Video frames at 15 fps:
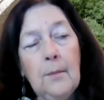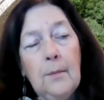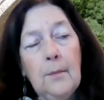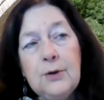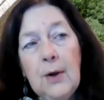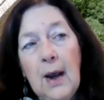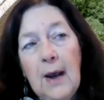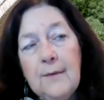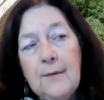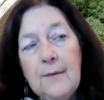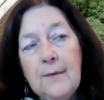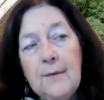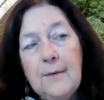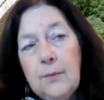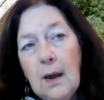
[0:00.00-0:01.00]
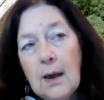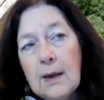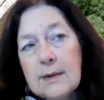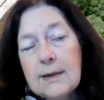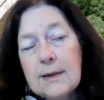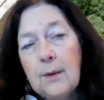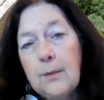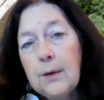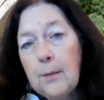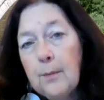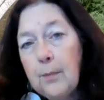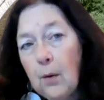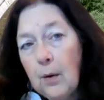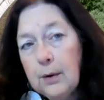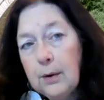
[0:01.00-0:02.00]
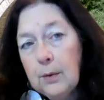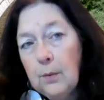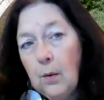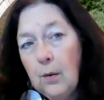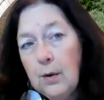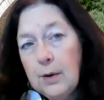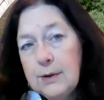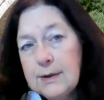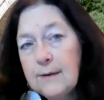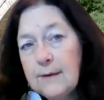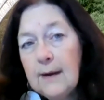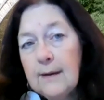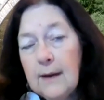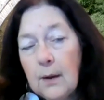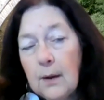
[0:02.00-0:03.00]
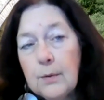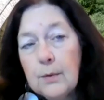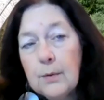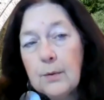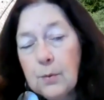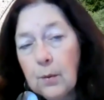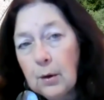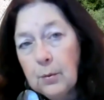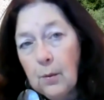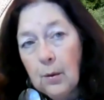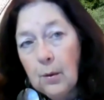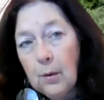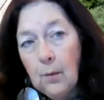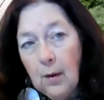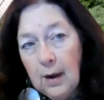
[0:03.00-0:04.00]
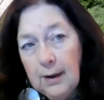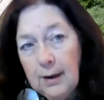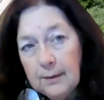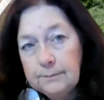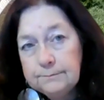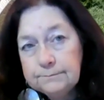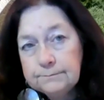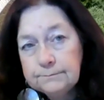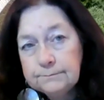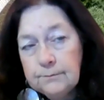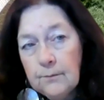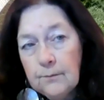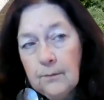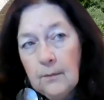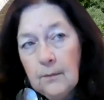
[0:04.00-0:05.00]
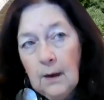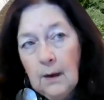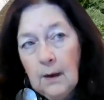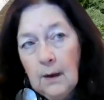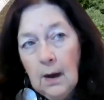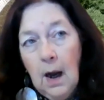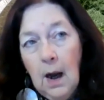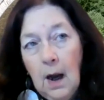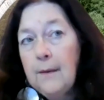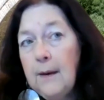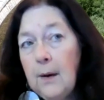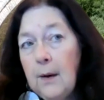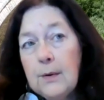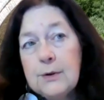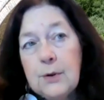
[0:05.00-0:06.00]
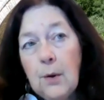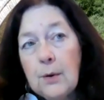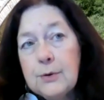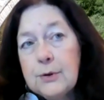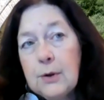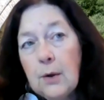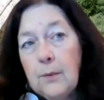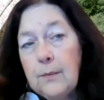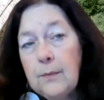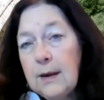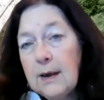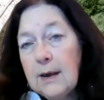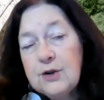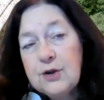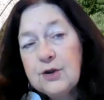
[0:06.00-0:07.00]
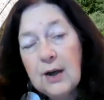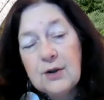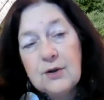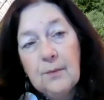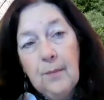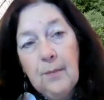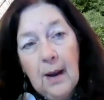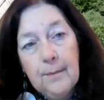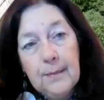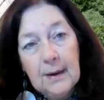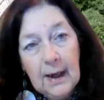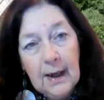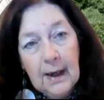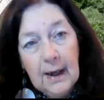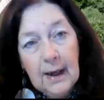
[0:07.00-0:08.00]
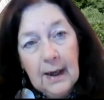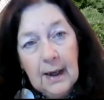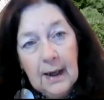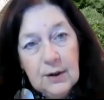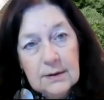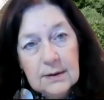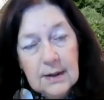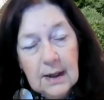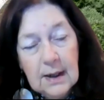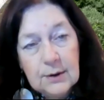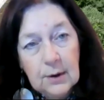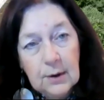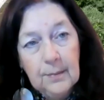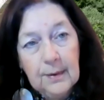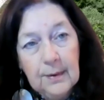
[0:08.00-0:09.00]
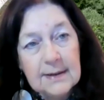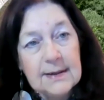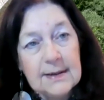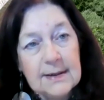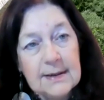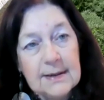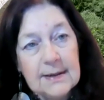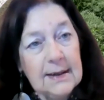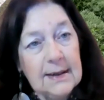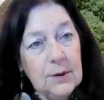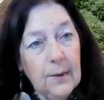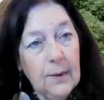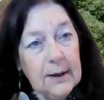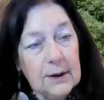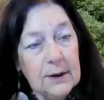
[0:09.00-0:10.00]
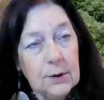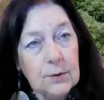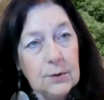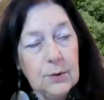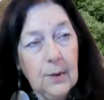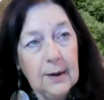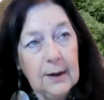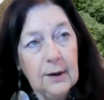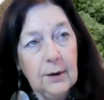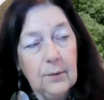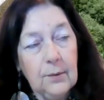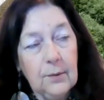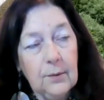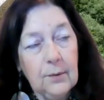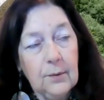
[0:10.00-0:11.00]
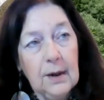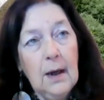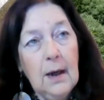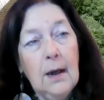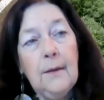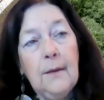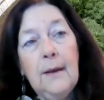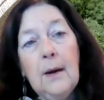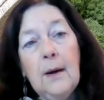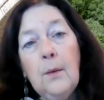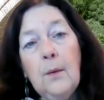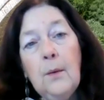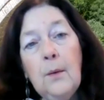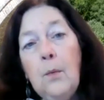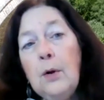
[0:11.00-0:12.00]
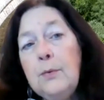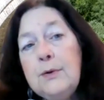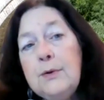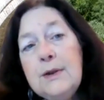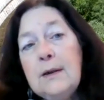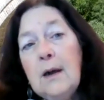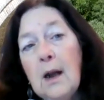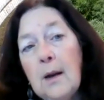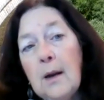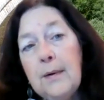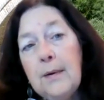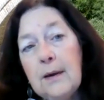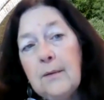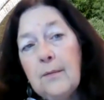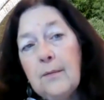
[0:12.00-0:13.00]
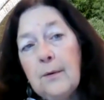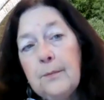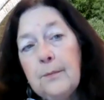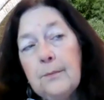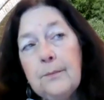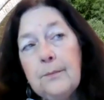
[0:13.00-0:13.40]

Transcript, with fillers: But you have to realize there were the Balkan Wars, and then there was World War One. Uh, there was also the exchange of population that took place in 1922 23. Their world was in an upheaval.